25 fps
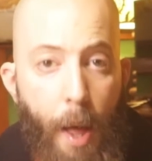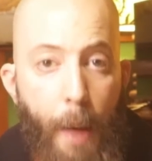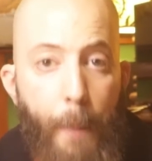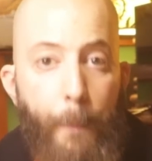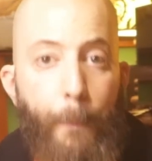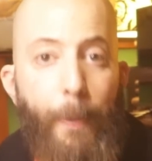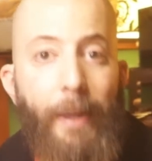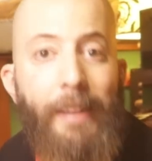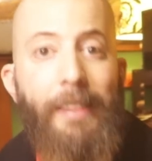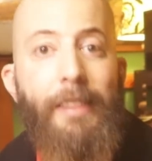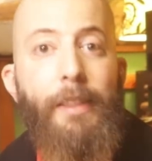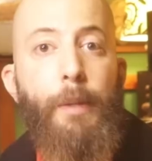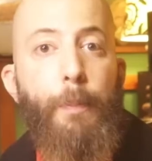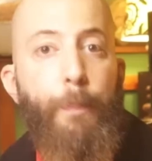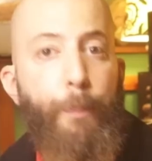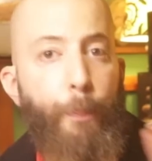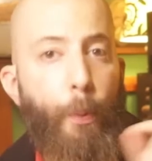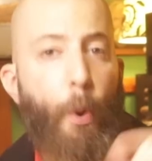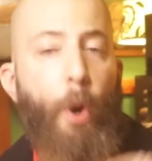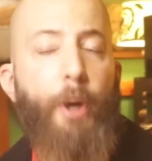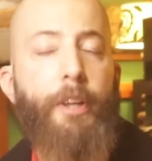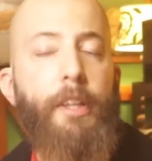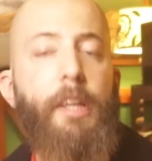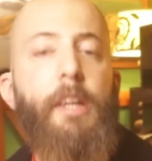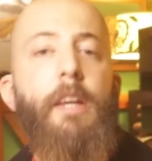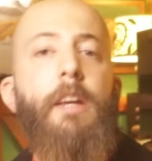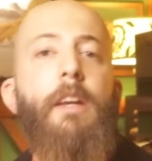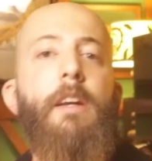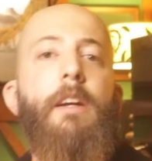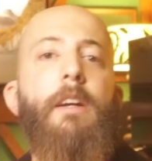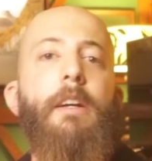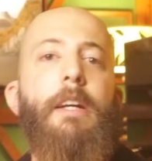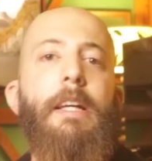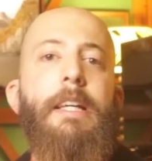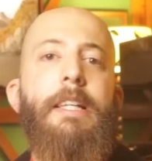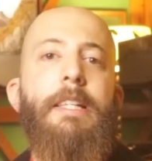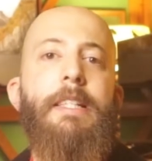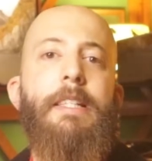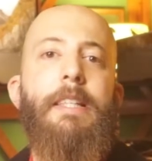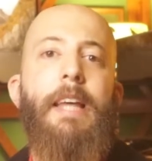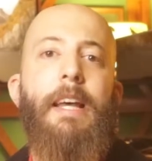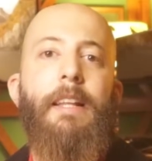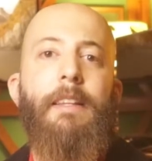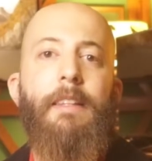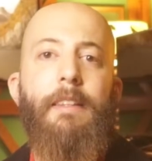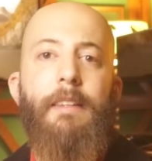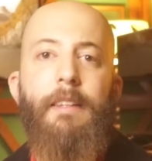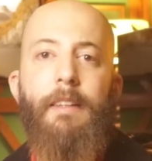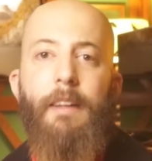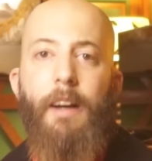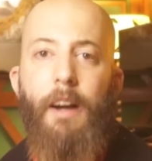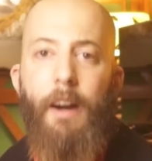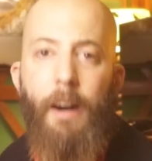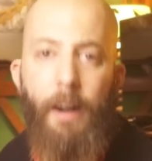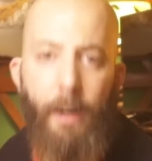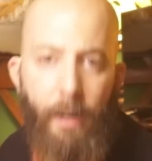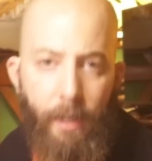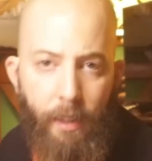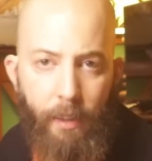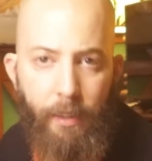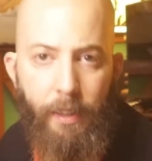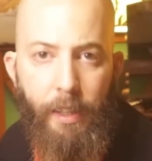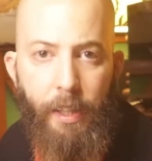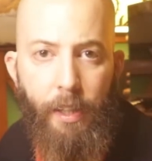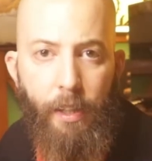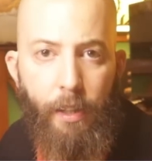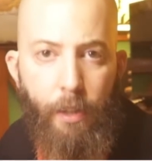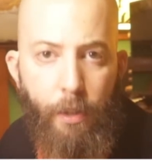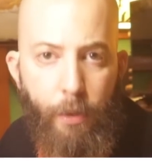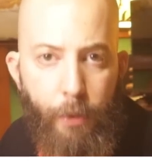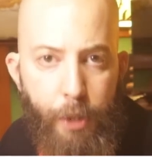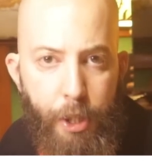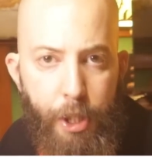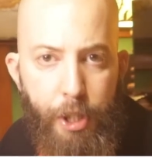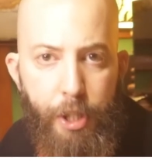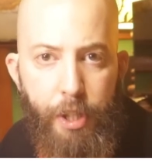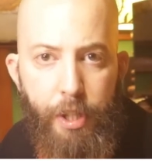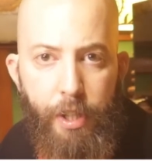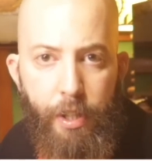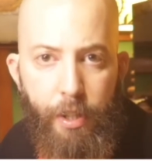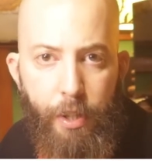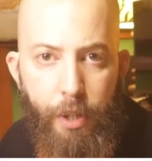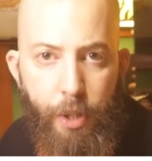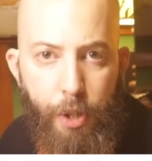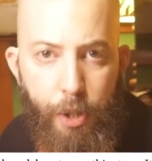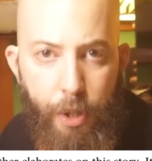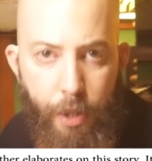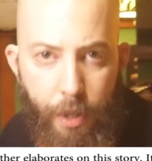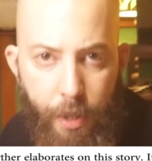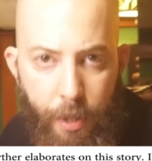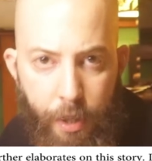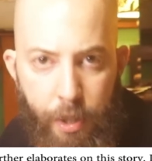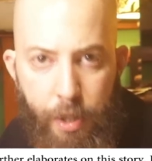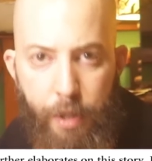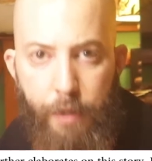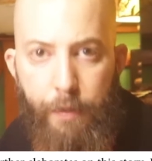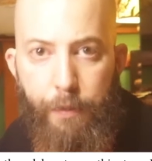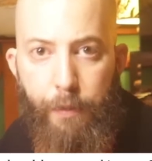But the point here is that the early Christian church,